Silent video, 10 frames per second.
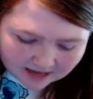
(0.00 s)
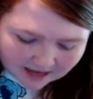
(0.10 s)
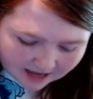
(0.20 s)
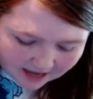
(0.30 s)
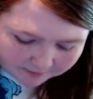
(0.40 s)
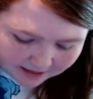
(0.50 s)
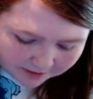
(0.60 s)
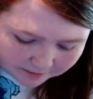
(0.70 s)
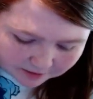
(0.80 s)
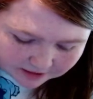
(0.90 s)
Um, I
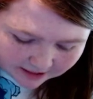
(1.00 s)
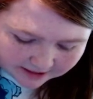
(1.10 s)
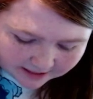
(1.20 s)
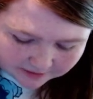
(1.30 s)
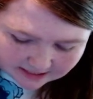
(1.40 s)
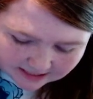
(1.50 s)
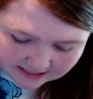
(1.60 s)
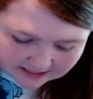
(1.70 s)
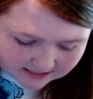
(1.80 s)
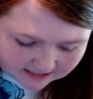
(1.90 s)
almost thought that was gonna
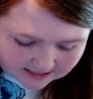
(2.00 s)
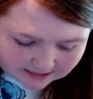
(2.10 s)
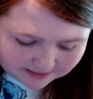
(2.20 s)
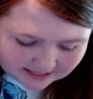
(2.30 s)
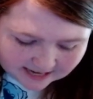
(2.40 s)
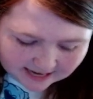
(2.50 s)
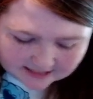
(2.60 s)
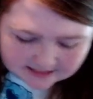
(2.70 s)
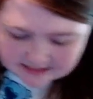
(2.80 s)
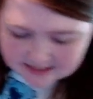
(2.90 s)
get stuck to my
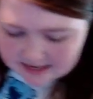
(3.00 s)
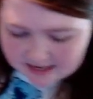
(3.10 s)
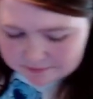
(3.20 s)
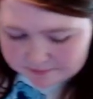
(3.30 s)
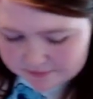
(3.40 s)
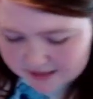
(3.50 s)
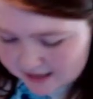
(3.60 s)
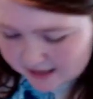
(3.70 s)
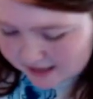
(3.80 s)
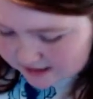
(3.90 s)
desk. Um,
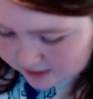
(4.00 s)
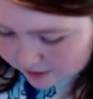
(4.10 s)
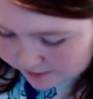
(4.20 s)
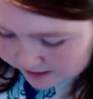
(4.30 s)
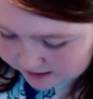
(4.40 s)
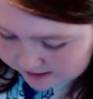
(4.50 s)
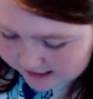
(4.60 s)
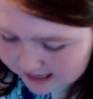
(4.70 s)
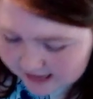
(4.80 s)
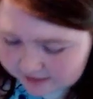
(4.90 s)
so apparently
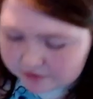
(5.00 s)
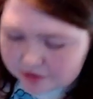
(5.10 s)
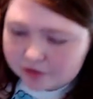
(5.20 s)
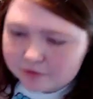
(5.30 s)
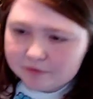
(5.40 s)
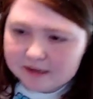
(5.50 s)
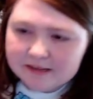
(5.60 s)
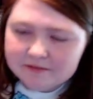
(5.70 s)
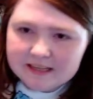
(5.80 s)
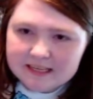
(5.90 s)
I have three
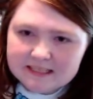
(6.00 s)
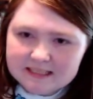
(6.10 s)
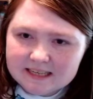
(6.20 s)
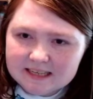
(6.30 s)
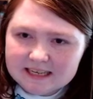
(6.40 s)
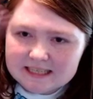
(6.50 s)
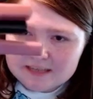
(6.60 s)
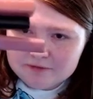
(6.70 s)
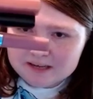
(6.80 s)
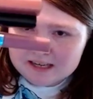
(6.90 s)
of these in like
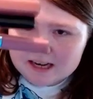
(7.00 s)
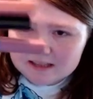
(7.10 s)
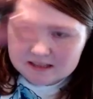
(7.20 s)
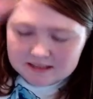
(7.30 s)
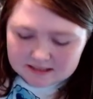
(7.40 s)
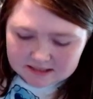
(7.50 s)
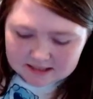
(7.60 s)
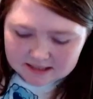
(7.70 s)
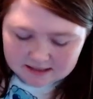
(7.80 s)
different colors.